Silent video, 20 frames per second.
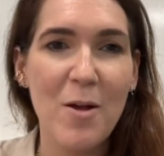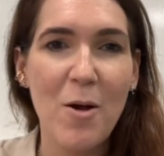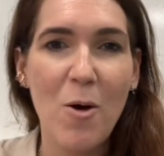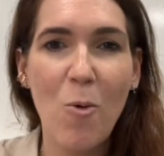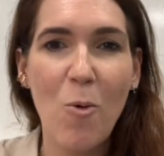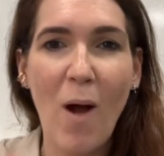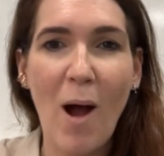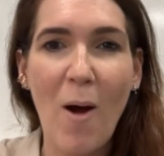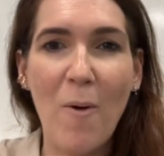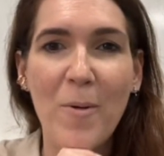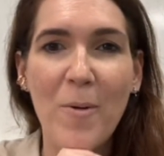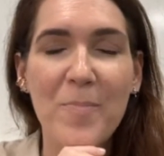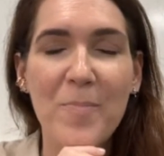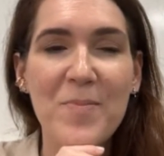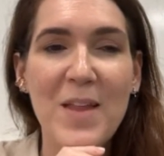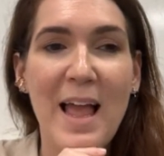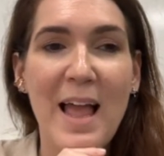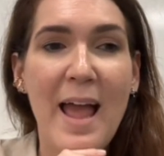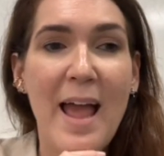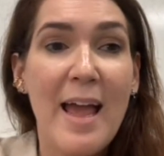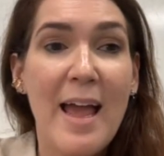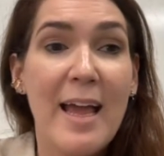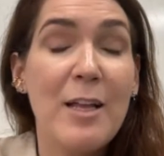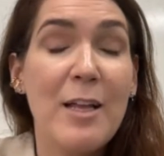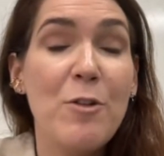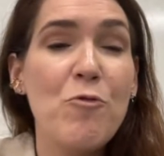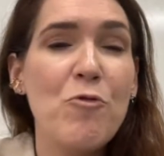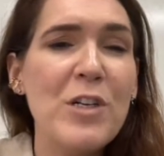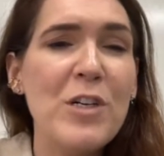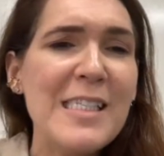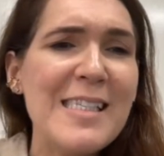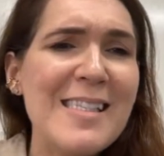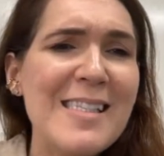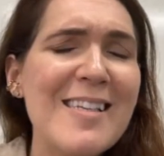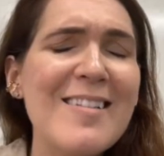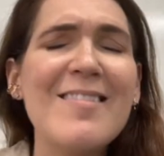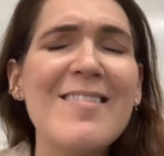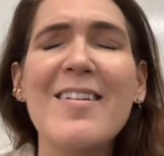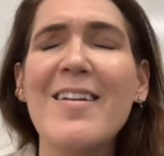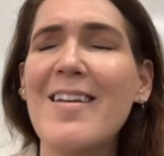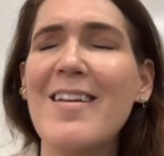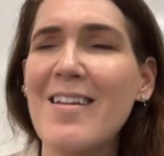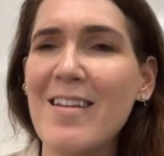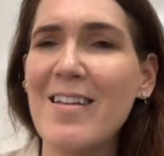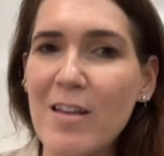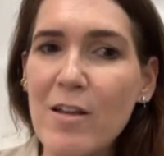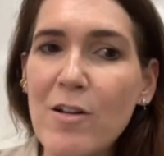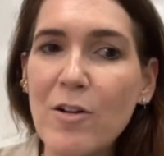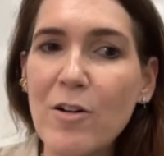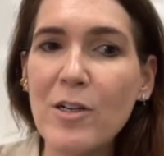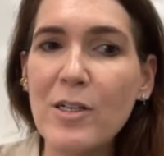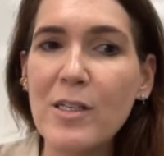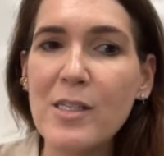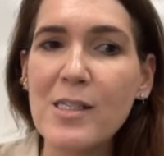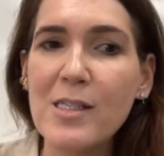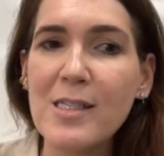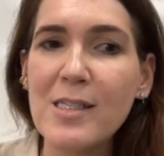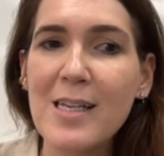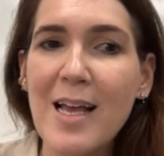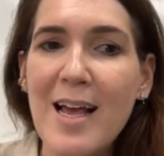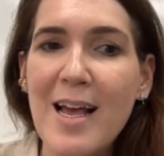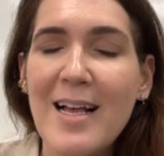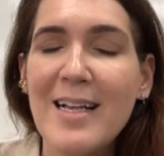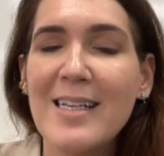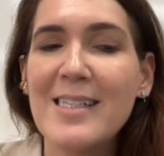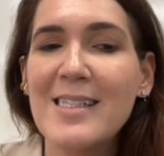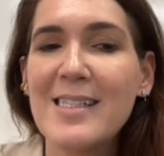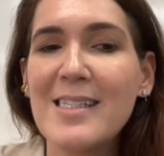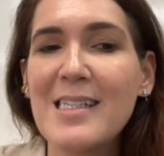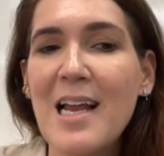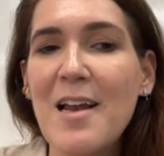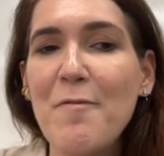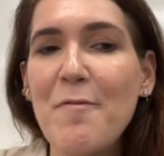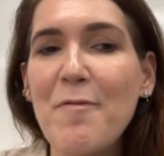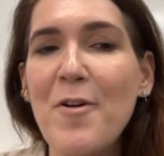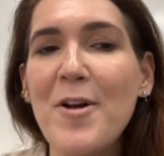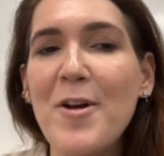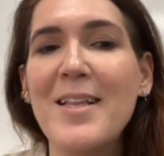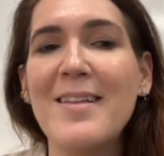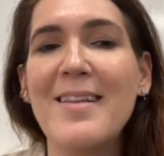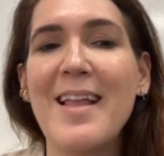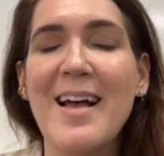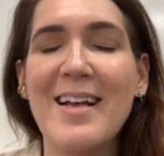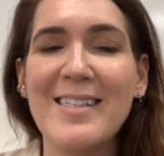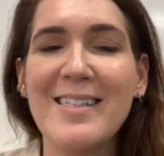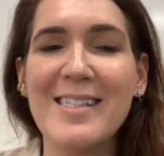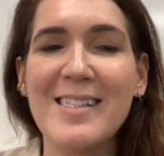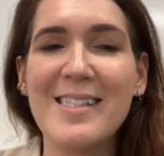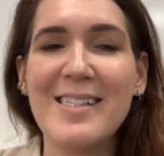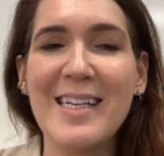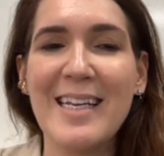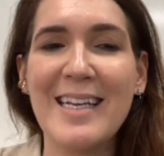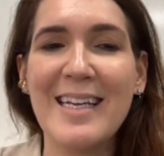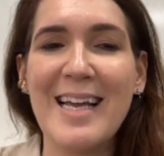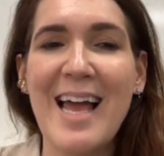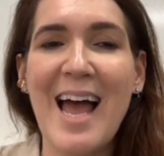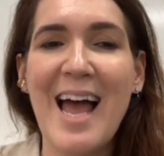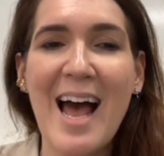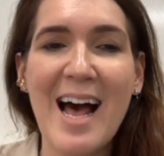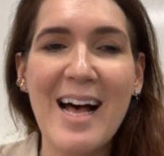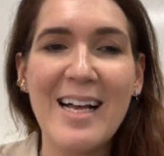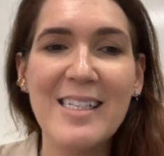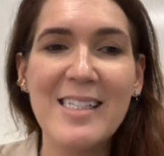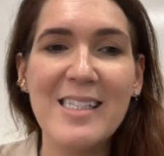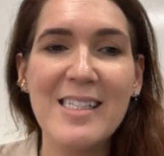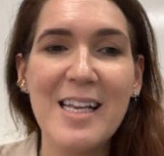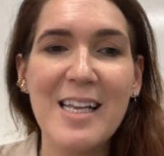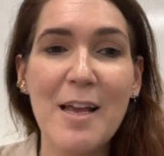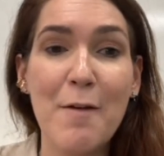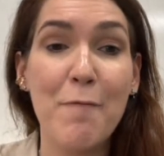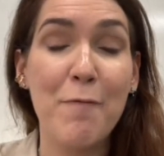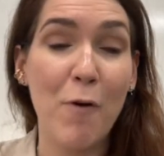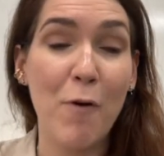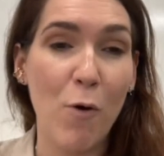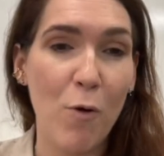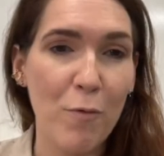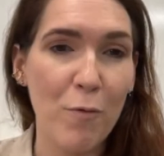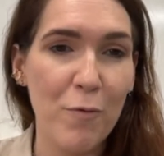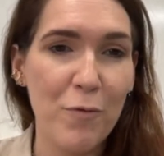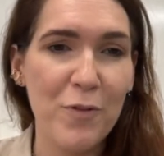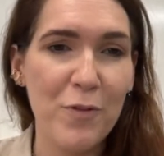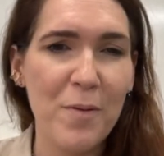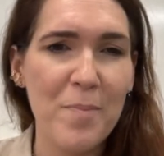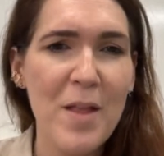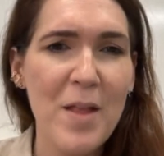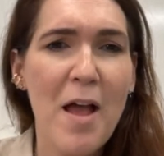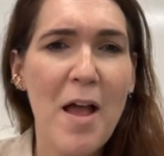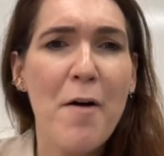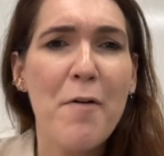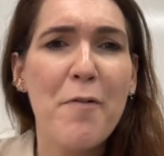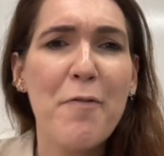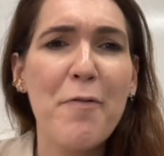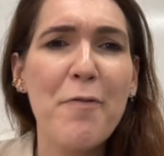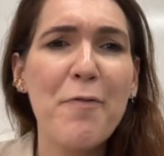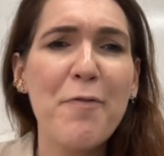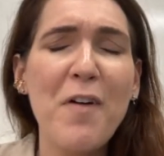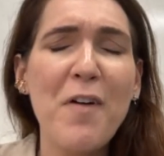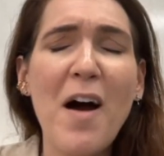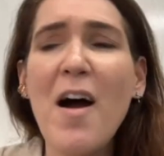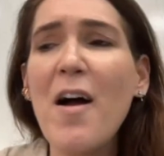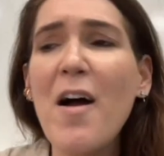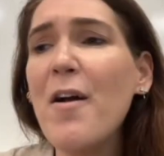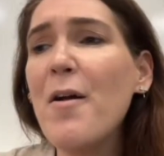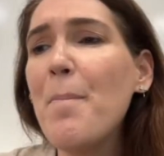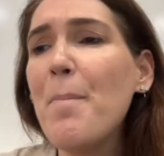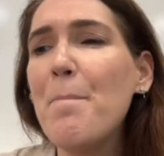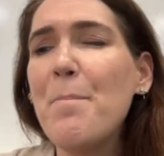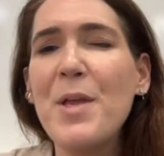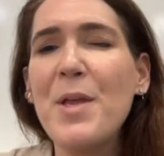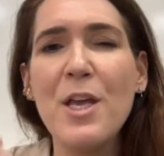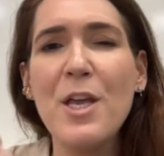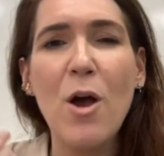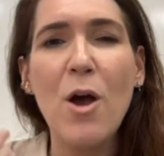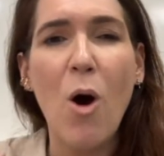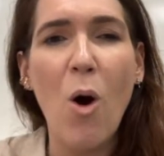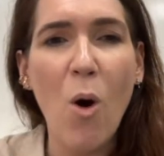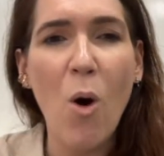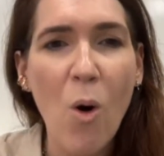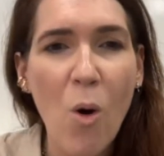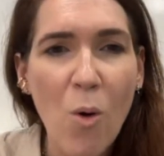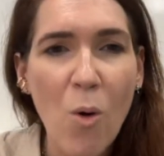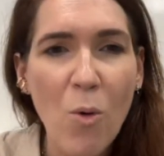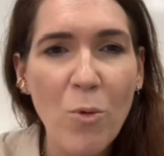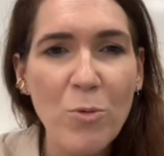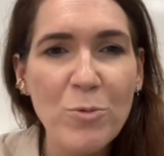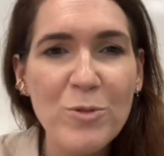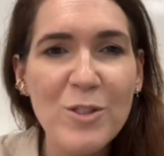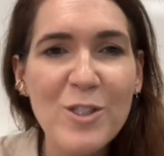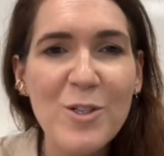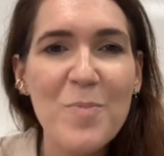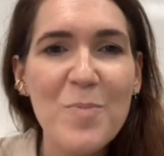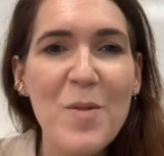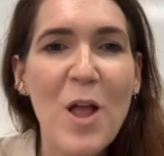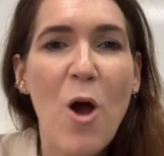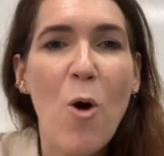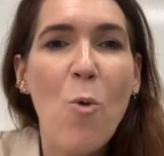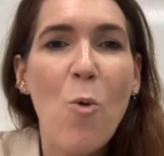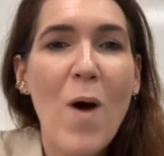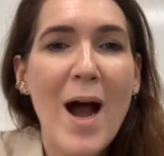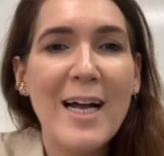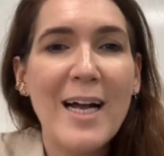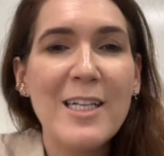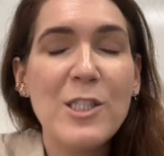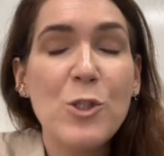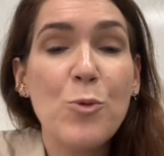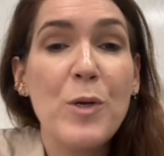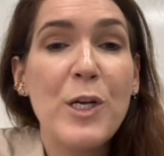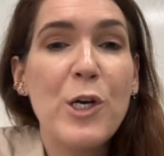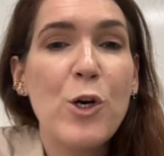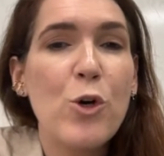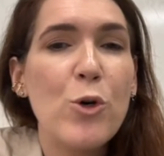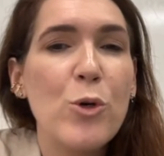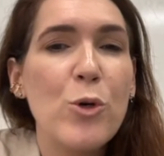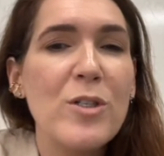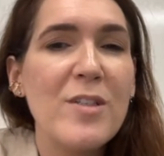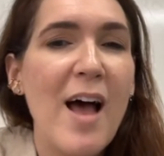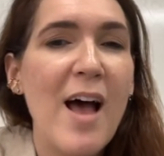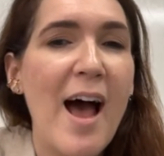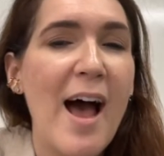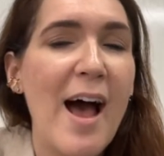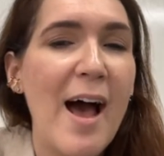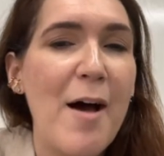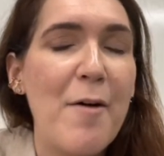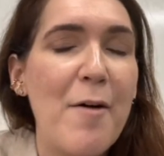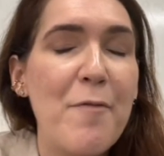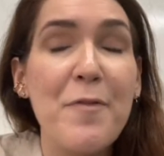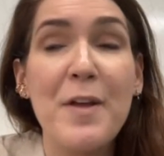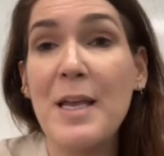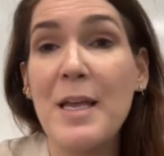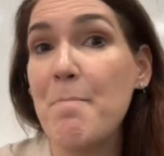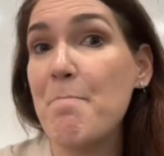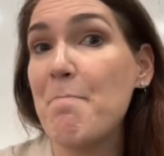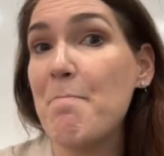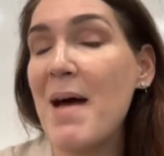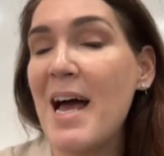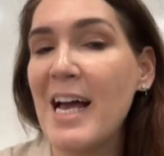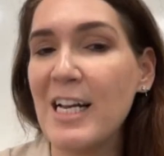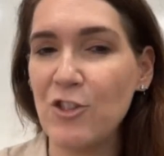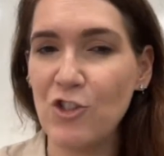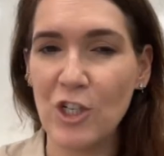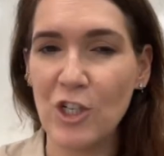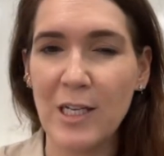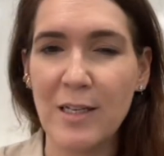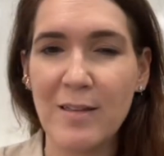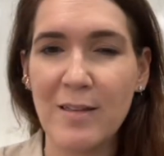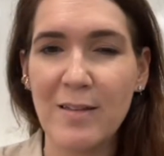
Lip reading: Well, in recent years, salivary testing has evolved far beyond what we could have imagined.